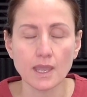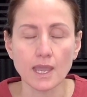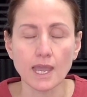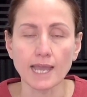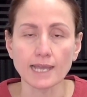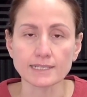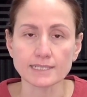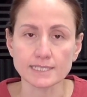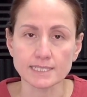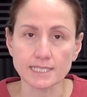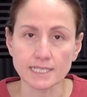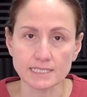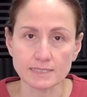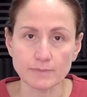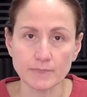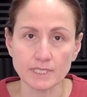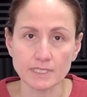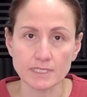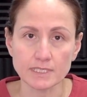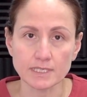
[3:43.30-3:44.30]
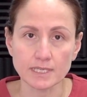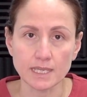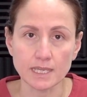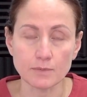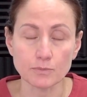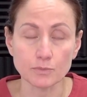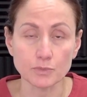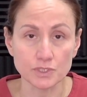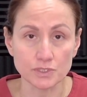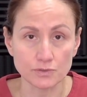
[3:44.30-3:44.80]
assessment
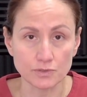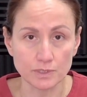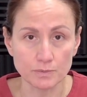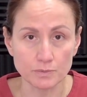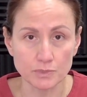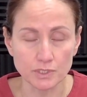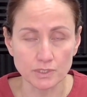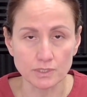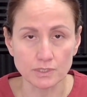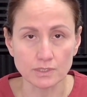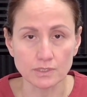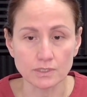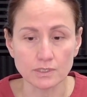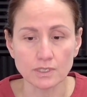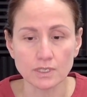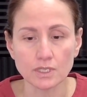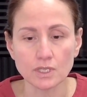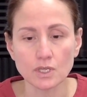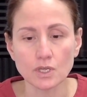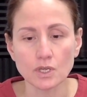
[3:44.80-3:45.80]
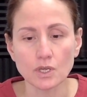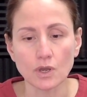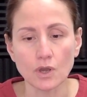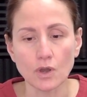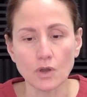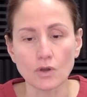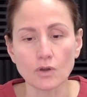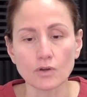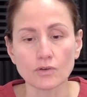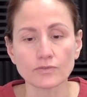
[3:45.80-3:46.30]
and prescription
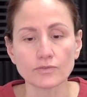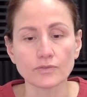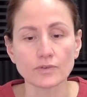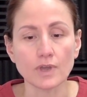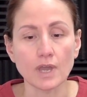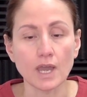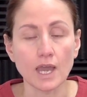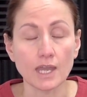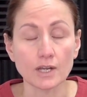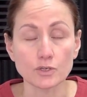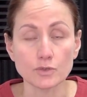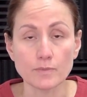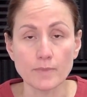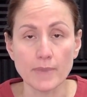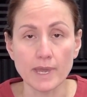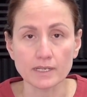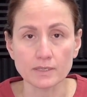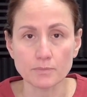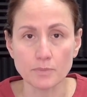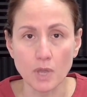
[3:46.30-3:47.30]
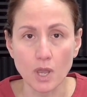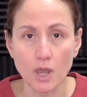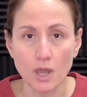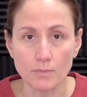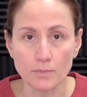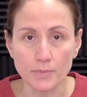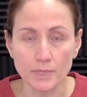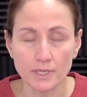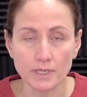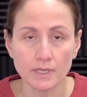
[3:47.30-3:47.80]
of a pneumatic
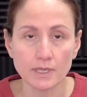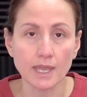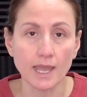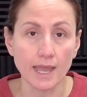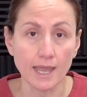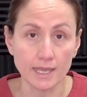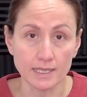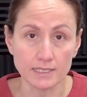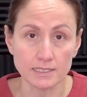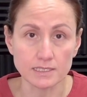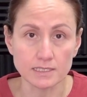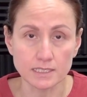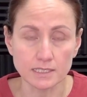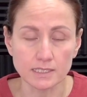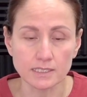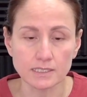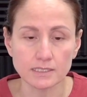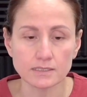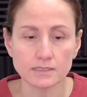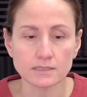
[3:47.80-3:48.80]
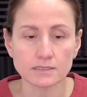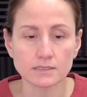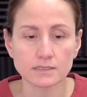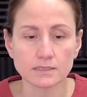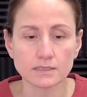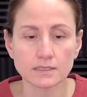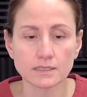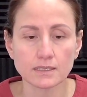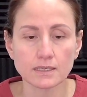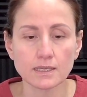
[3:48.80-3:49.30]
pump as needed,
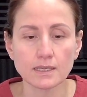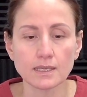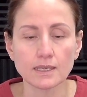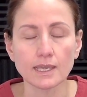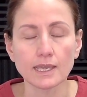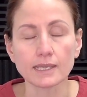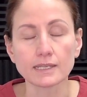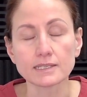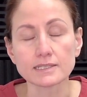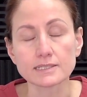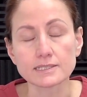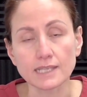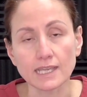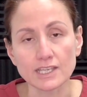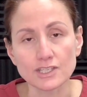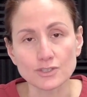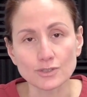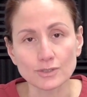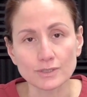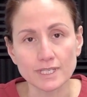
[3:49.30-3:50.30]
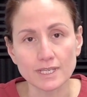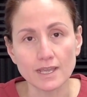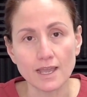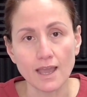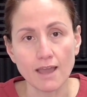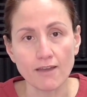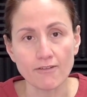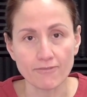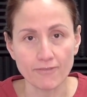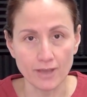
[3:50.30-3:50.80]
and scheduling
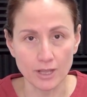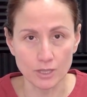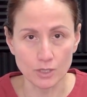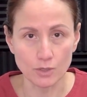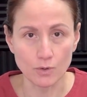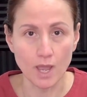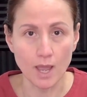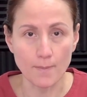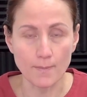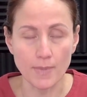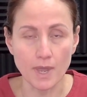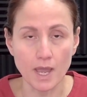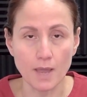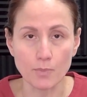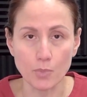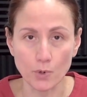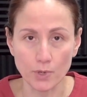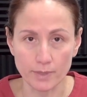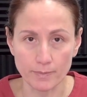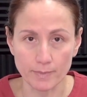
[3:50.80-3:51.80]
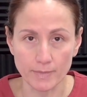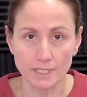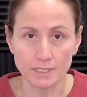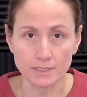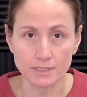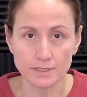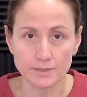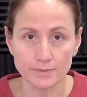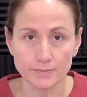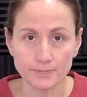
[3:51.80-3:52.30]
a follow-up
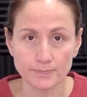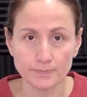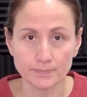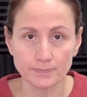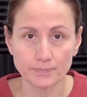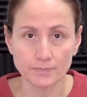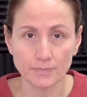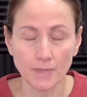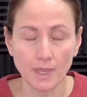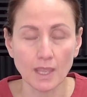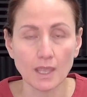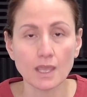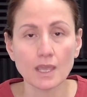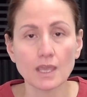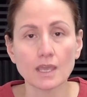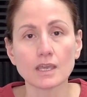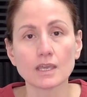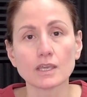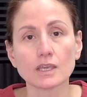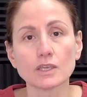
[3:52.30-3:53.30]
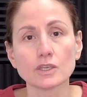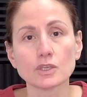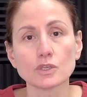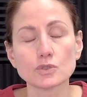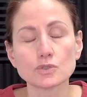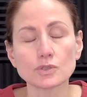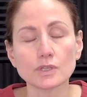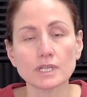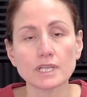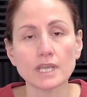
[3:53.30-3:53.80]
appointment.
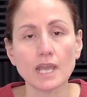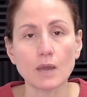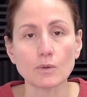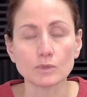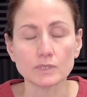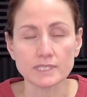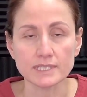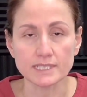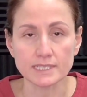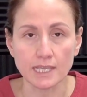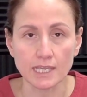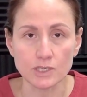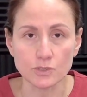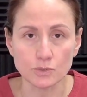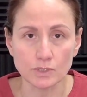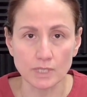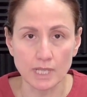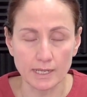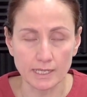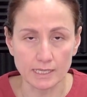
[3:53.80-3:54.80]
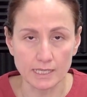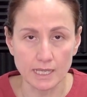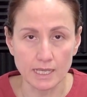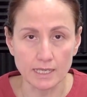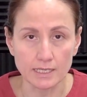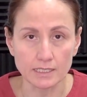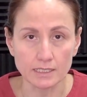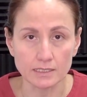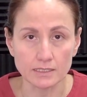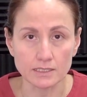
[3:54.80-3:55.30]
Usually I will schedule a
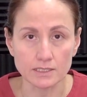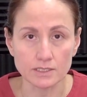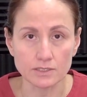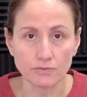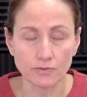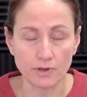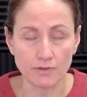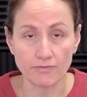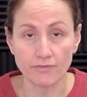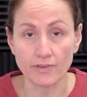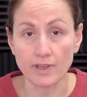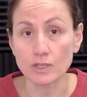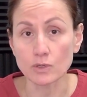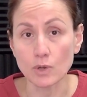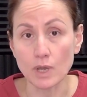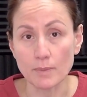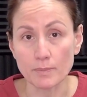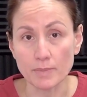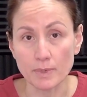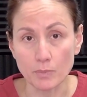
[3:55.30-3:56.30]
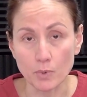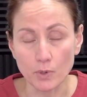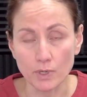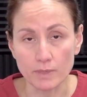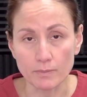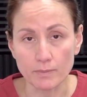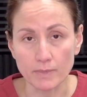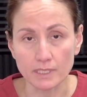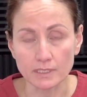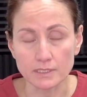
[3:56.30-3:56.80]
client for a follow-up
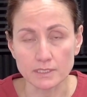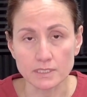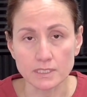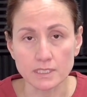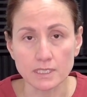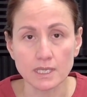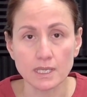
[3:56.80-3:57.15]
appointment